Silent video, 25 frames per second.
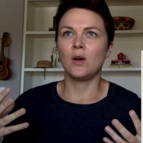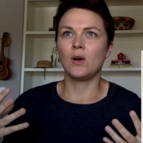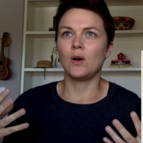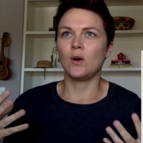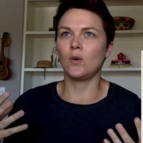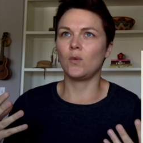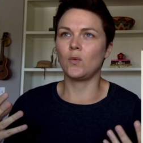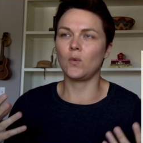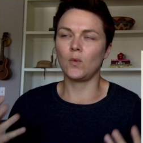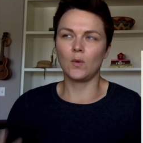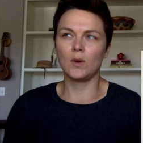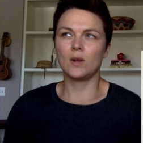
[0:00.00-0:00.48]

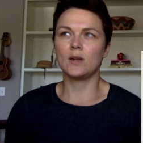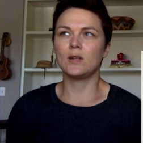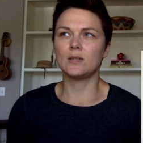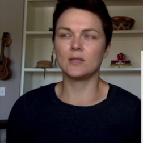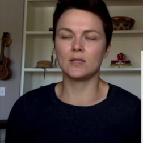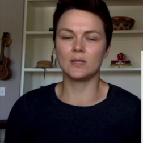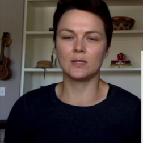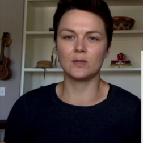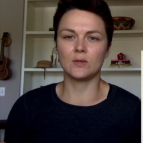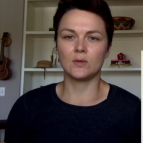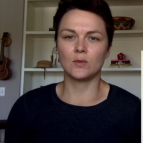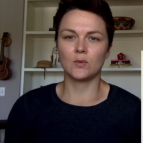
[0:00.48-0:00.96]
what
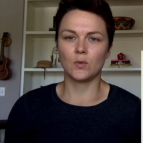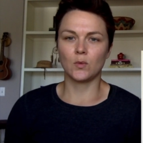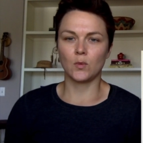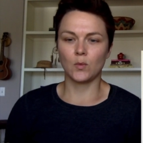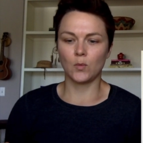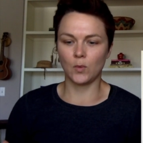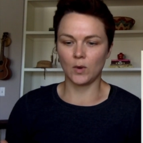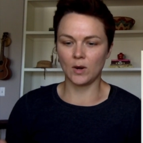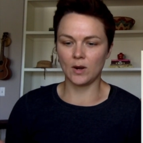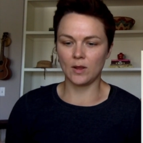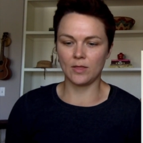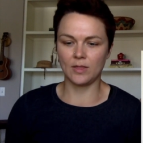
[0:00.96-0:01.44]

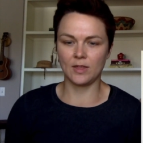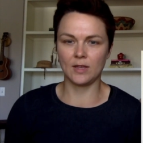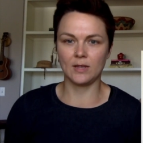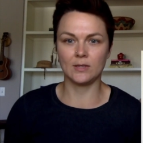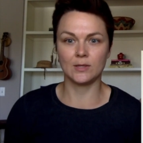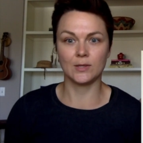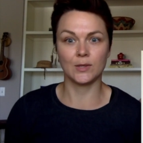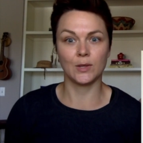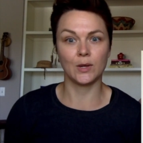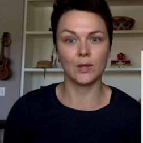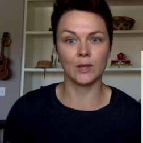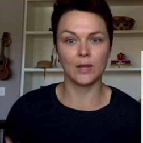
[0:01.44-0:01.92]
do
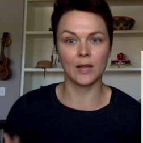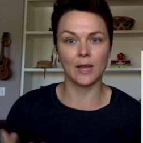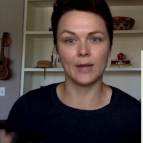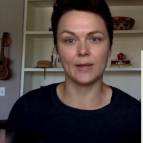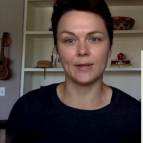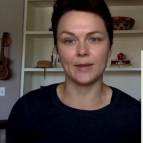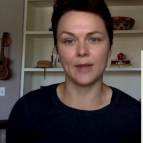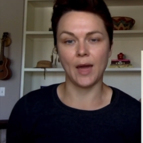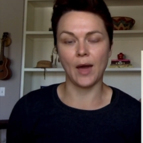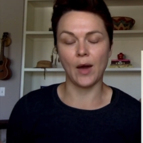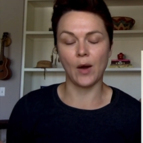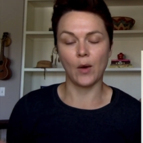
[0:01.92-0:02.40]
things look like
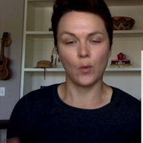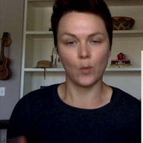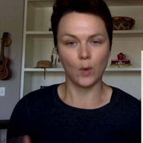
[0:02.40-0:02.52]
now?